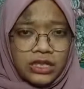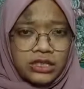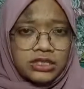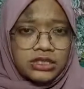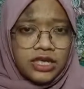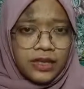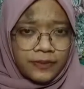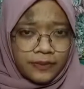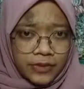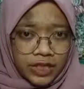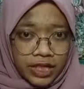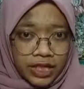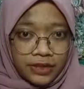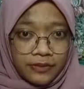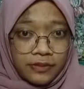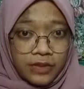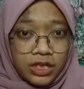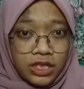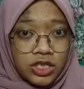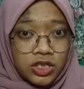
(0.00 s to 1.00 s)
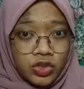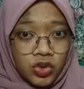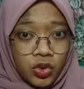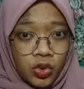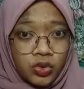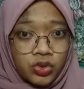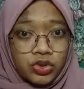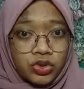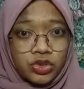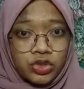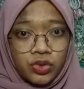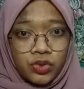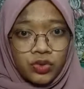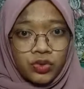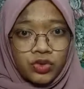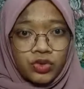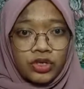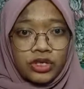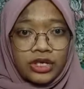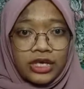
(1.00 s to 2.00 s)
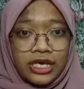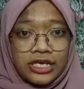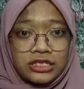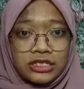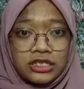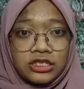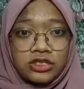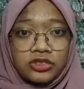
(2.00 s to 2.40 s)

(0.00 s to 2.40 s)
Sometimes it's also known as